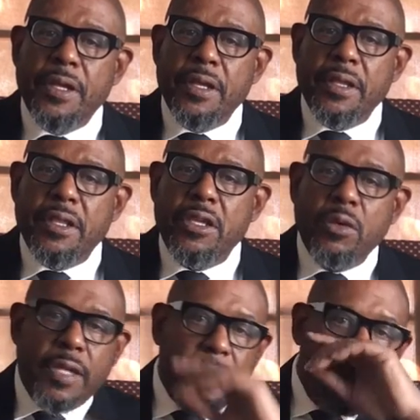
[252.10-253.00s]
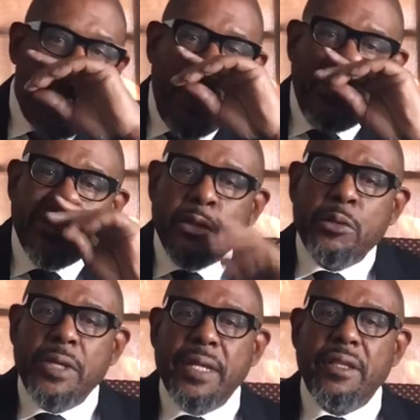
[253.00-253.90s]
the youth have the power to
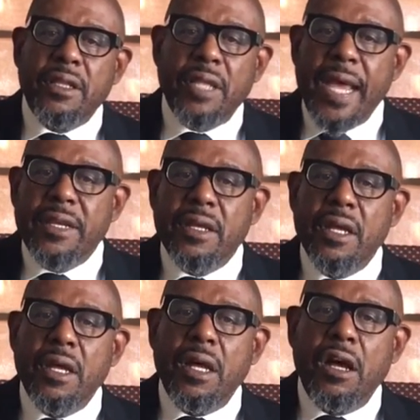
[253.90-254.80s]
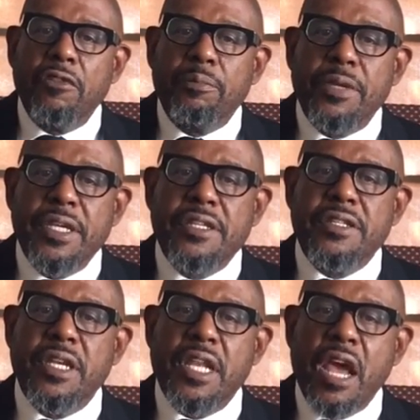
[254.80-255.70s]
create the light of peace
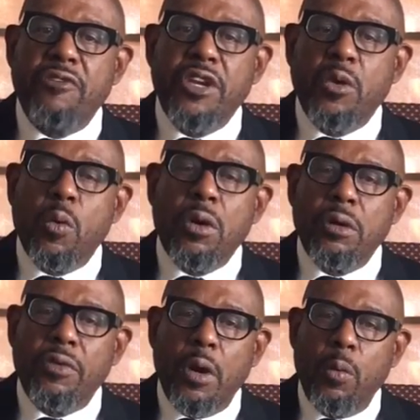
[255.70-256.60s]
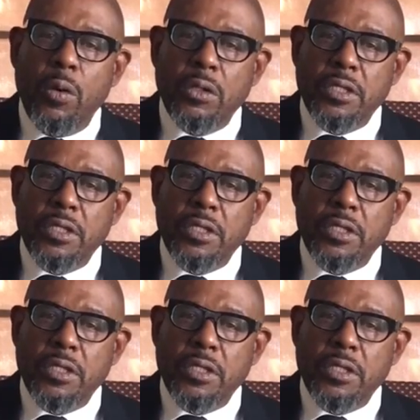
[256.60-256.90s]
in every corner of our world.